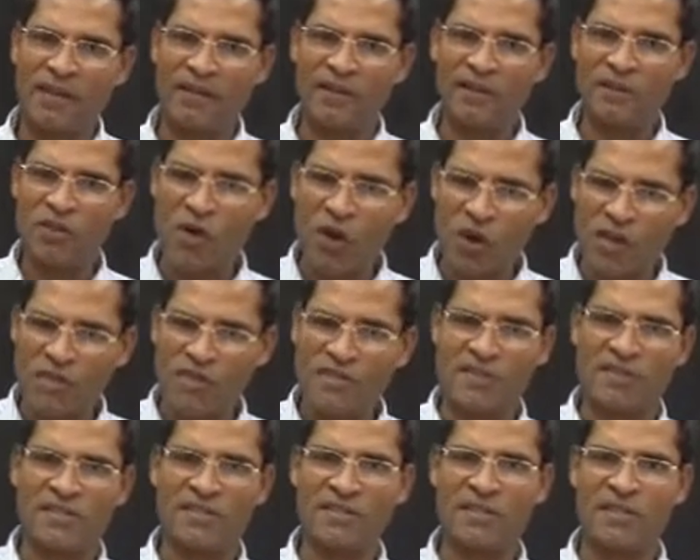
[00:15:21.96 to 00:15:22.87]

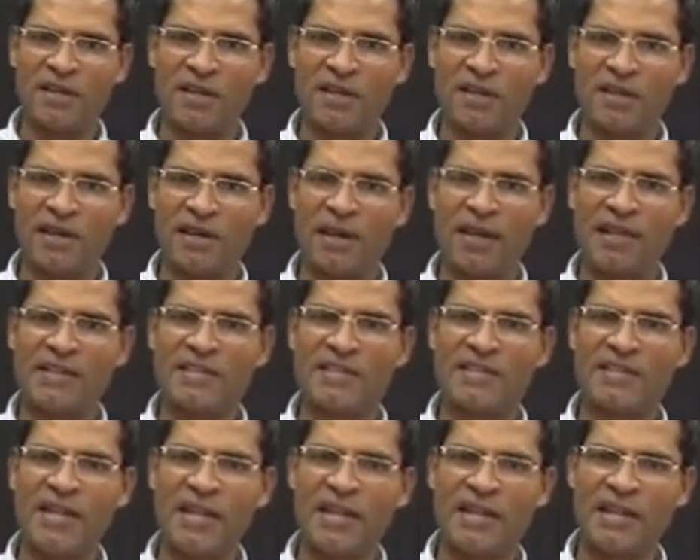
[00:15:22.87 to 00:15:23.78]
choices,
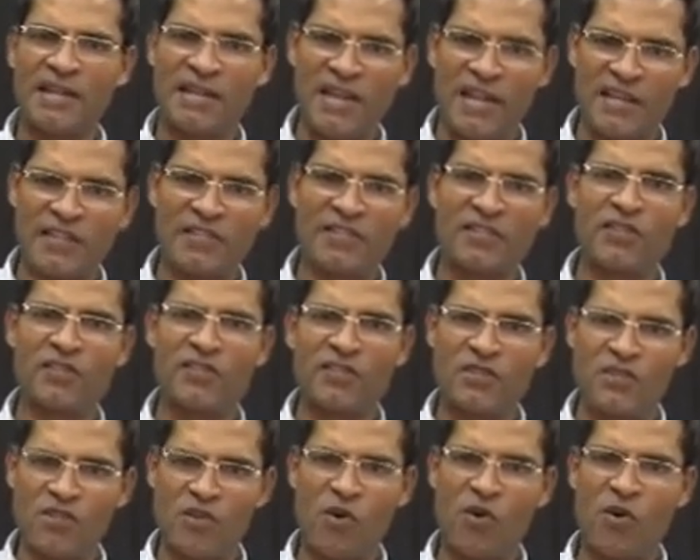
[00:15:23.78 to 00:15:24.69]
let's say yes,
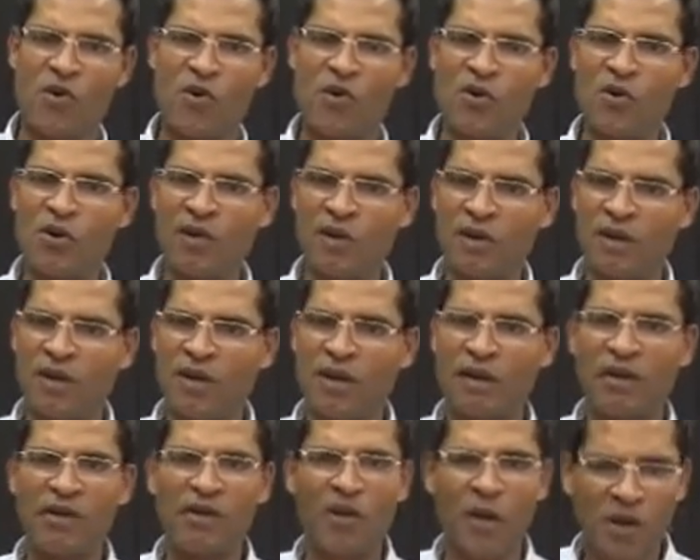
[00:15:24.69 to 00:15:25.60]
no,
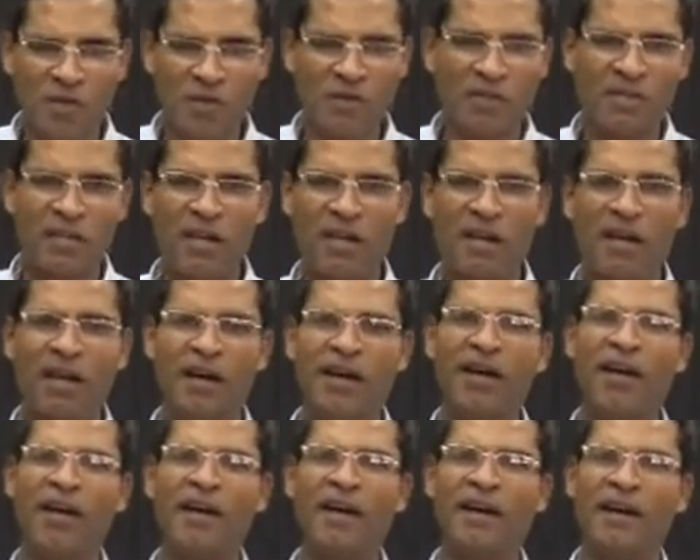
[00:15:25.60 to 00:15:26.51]
not
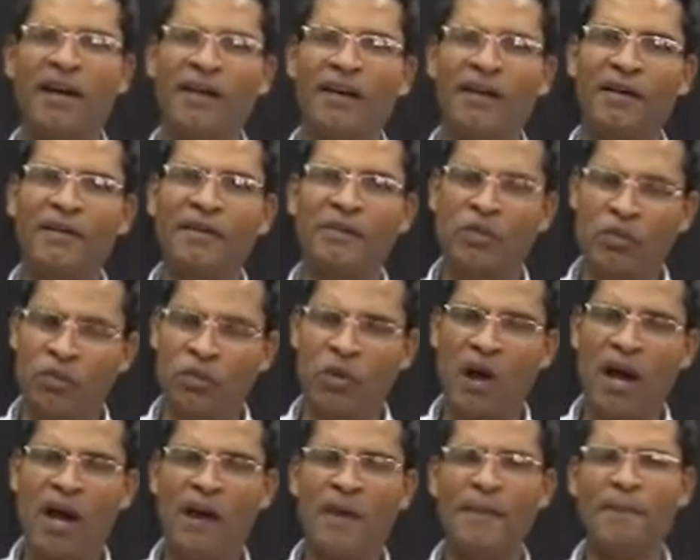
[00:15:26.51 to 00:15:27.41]

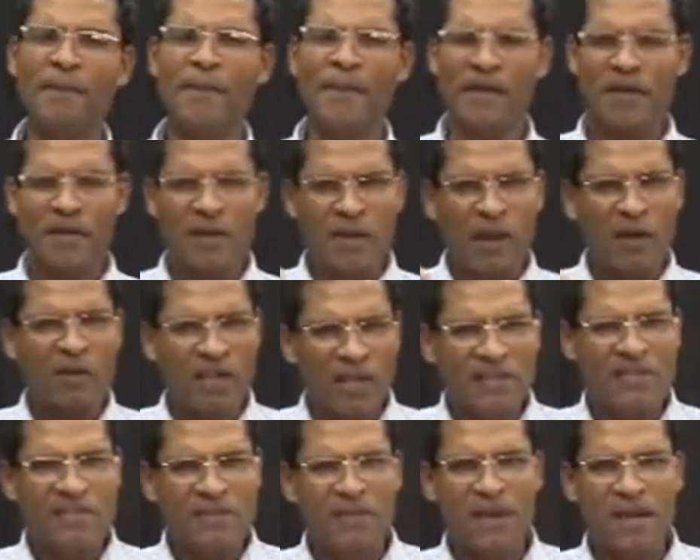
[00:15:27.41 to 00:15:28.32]
sure. Now
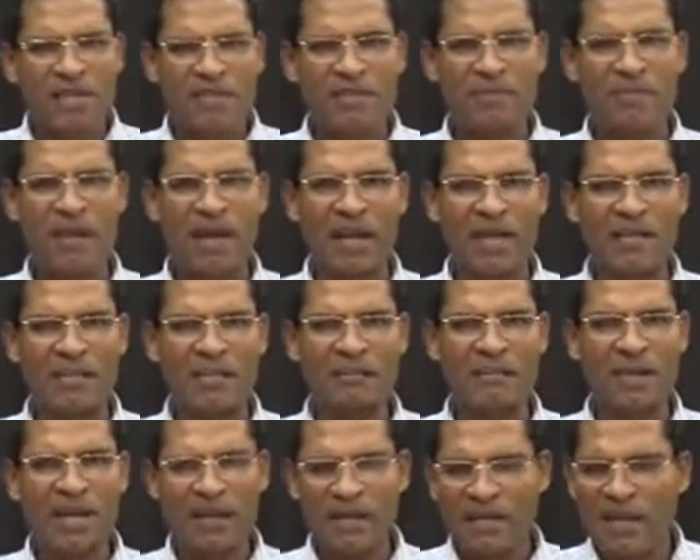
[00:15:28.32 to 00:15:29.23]
that is a multiple
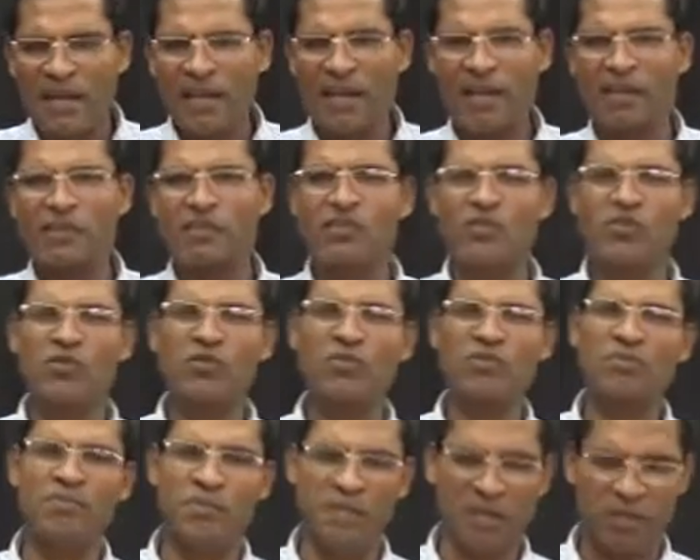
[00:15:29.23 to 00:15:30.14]
item and they can
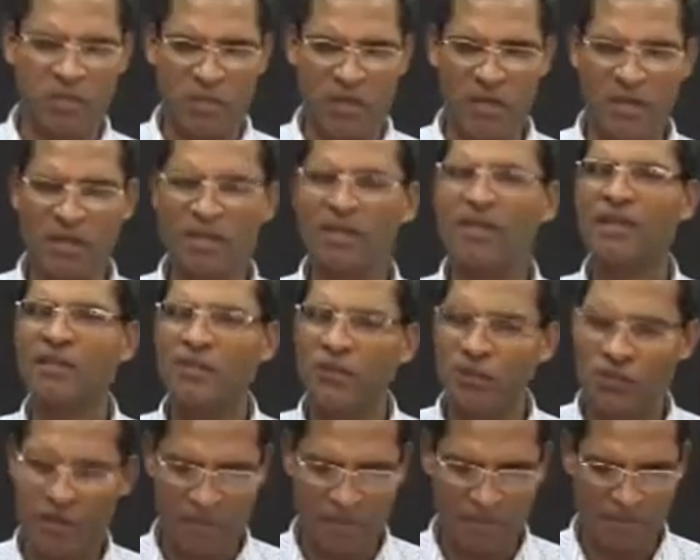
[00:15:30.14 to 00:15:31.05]
choose between the
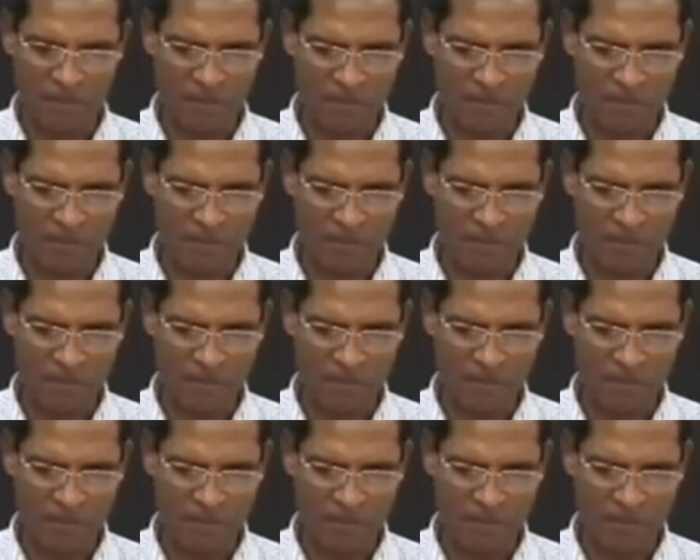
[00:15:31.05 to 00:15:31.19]
three.